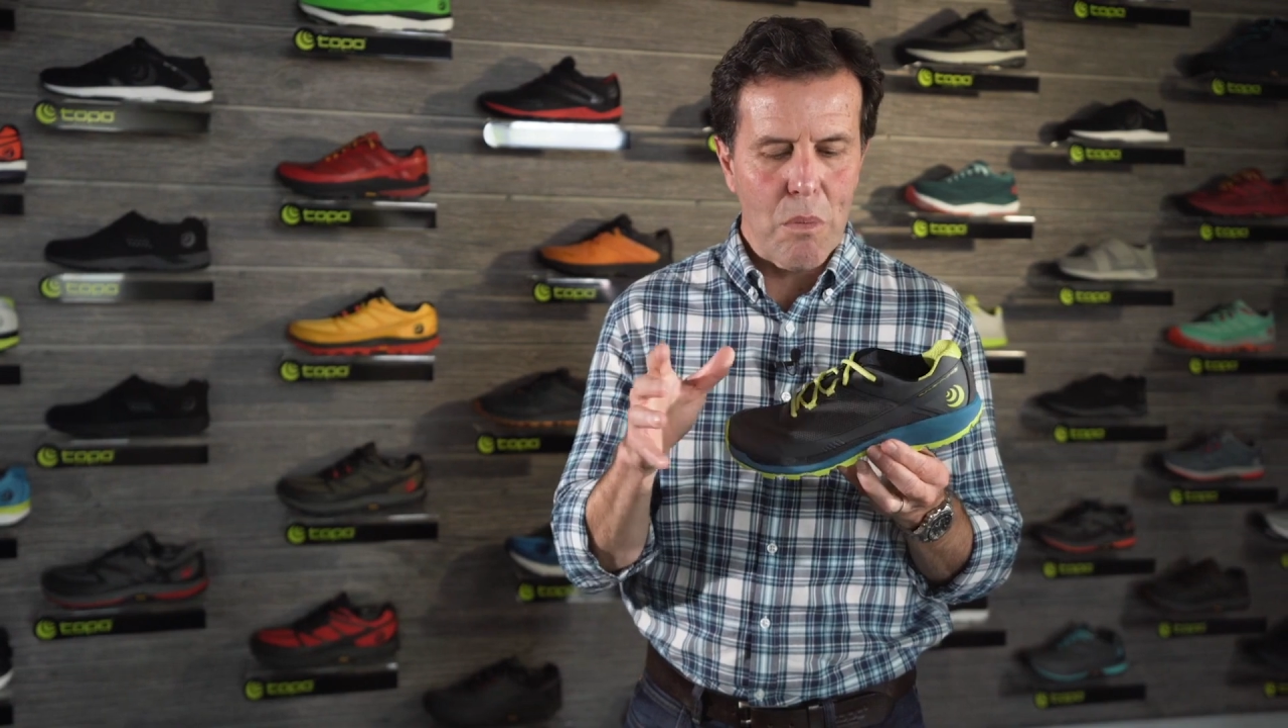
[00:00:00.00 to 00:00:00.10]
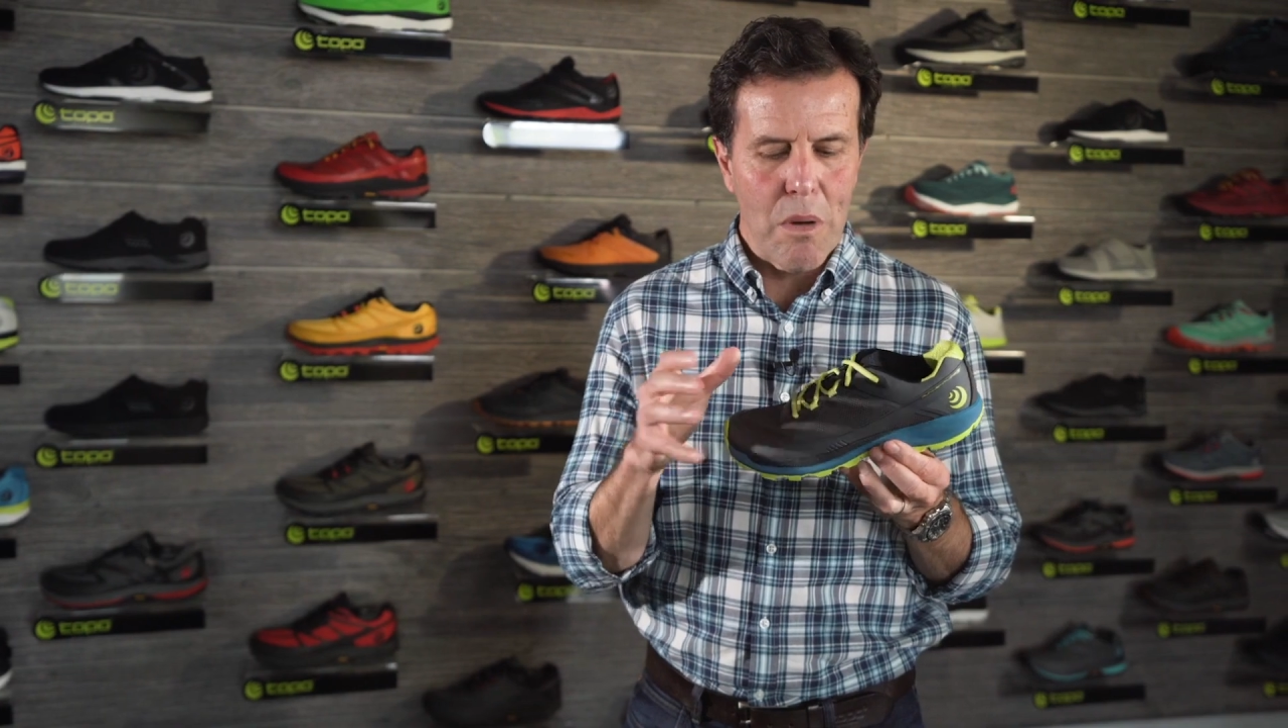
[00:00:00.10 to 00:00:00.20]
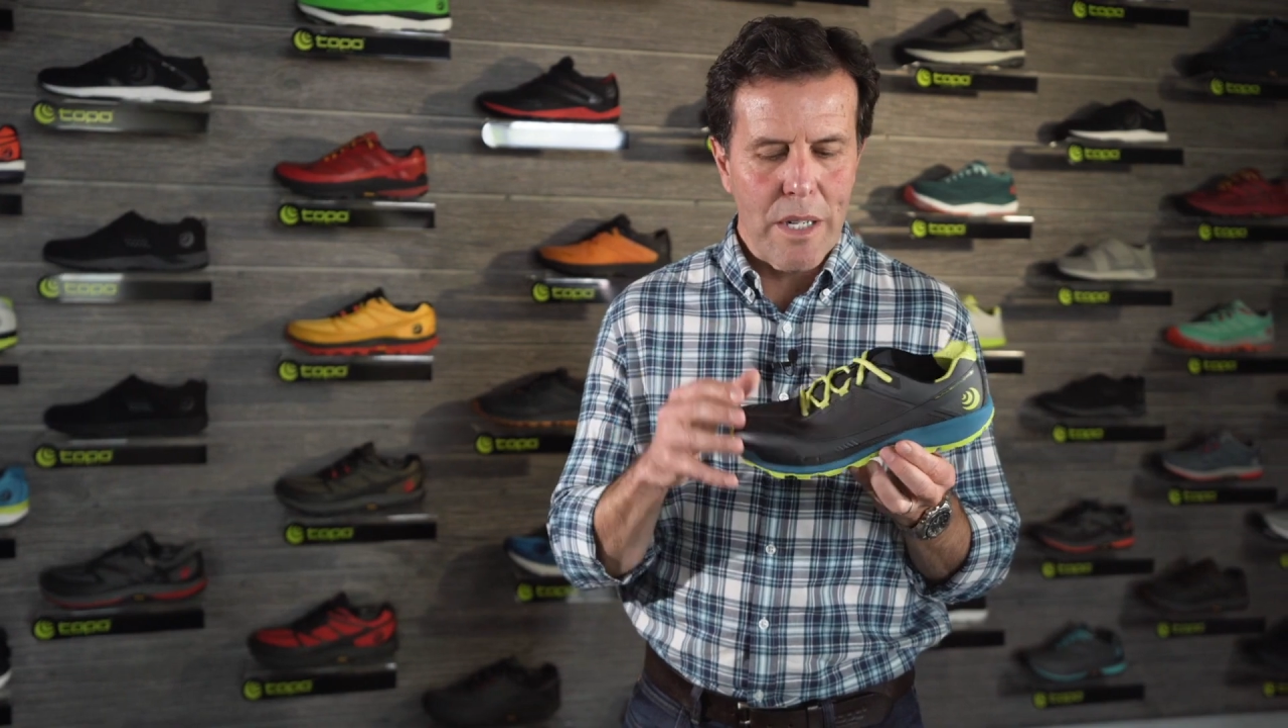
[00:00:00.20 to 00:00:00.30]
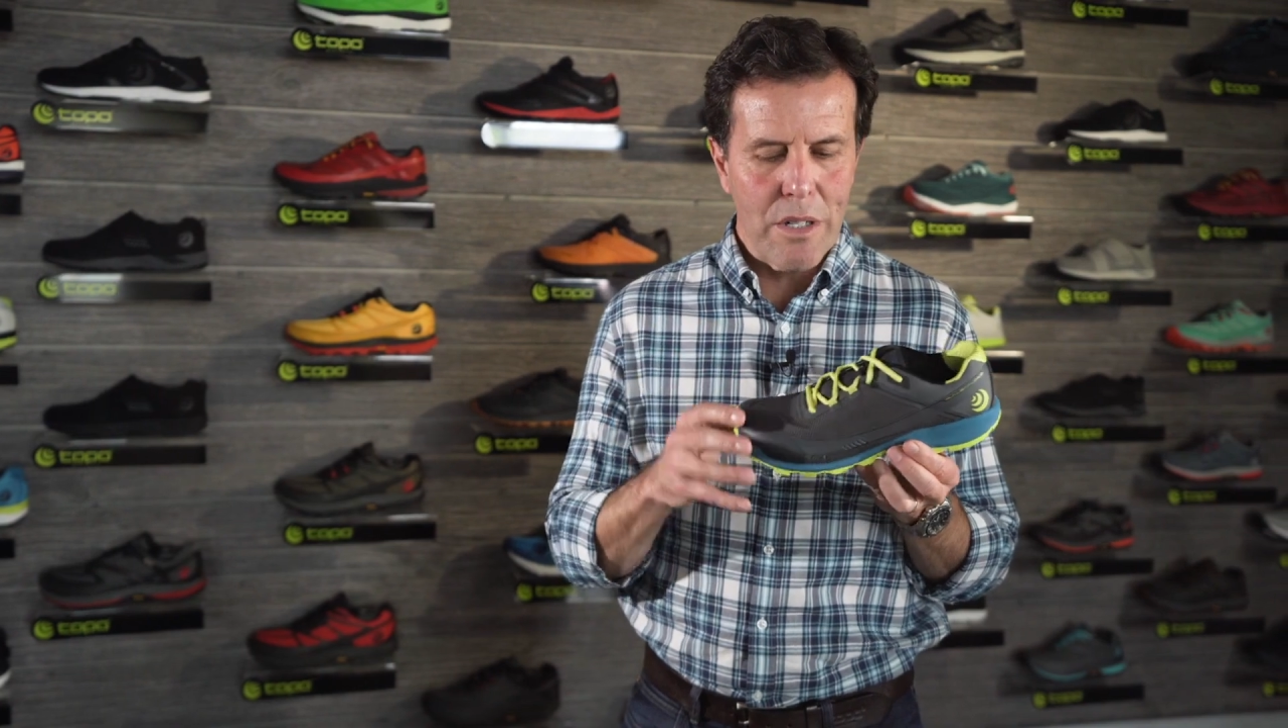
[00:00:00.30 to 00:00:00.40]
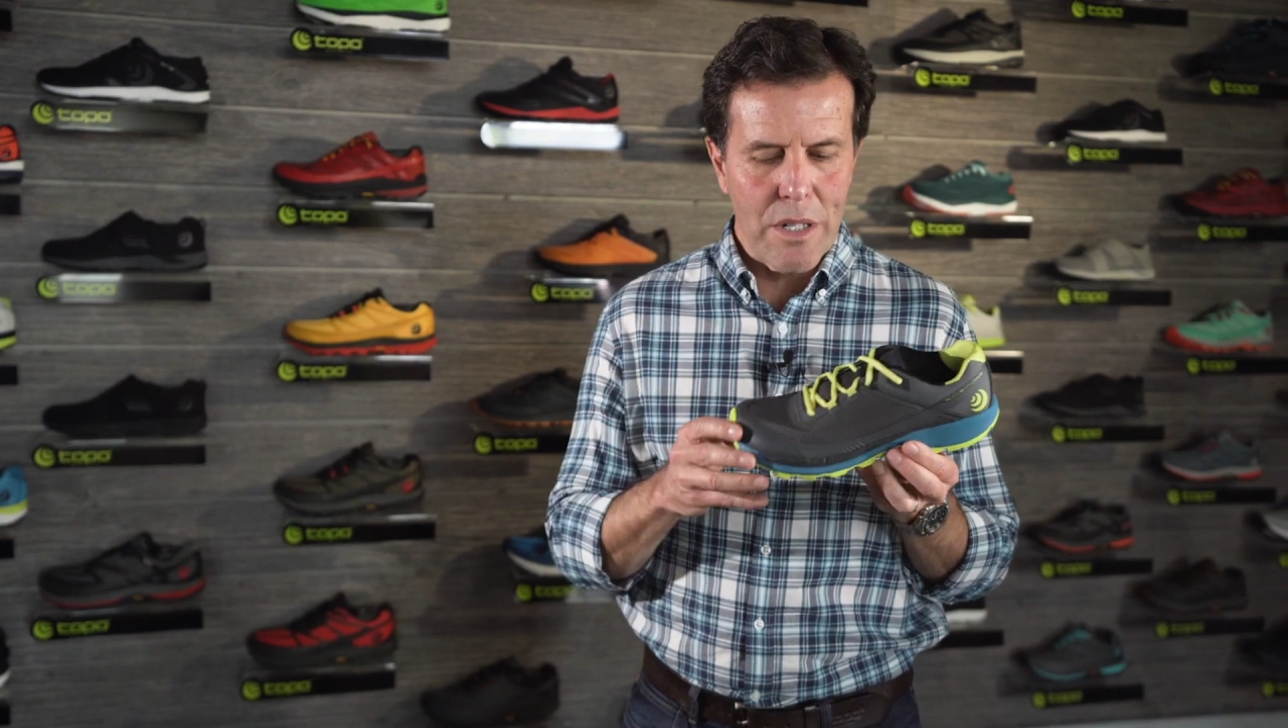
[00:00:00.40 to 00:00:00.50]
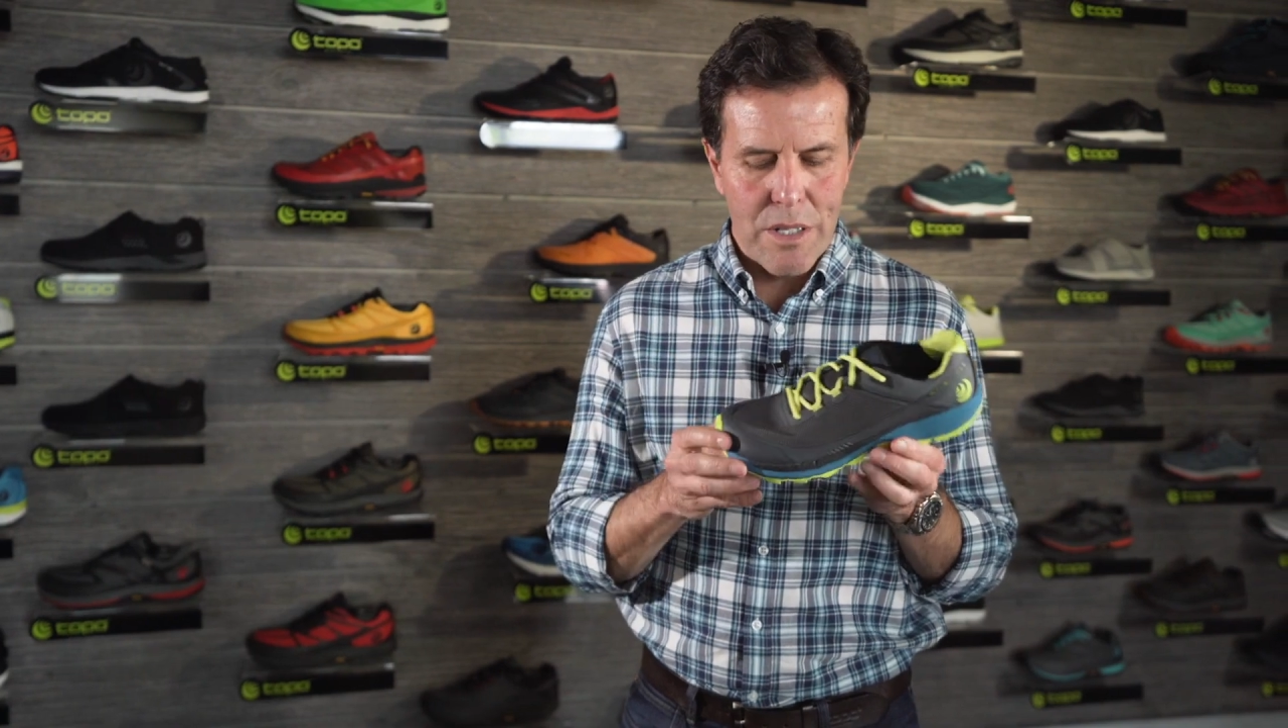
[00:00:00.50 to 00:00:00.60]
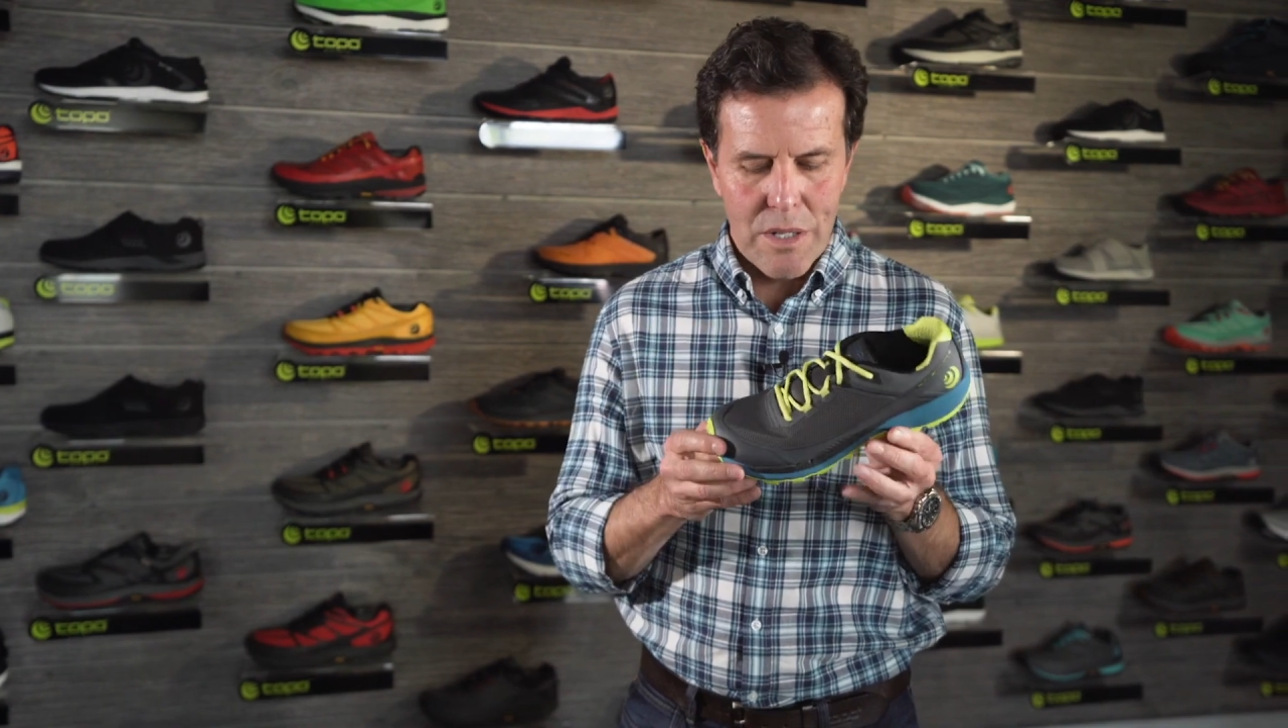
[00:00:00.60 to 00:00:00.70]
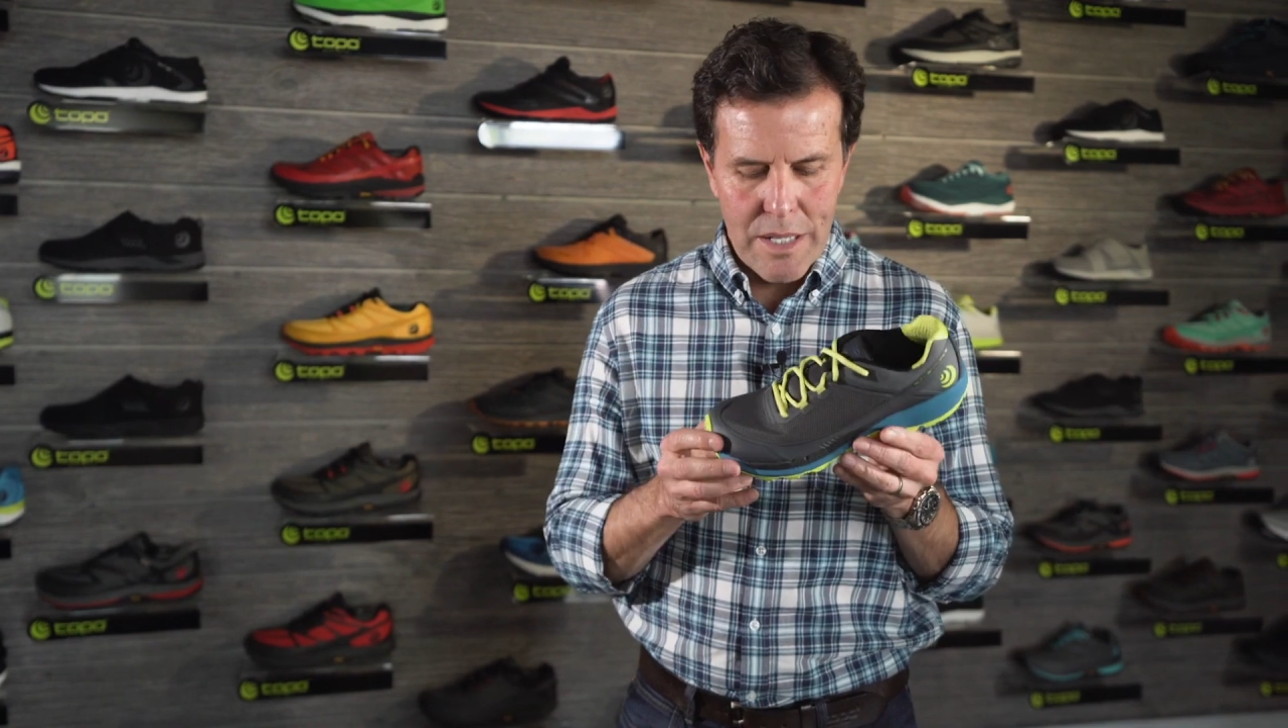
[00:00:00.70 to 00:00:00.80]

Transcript: water to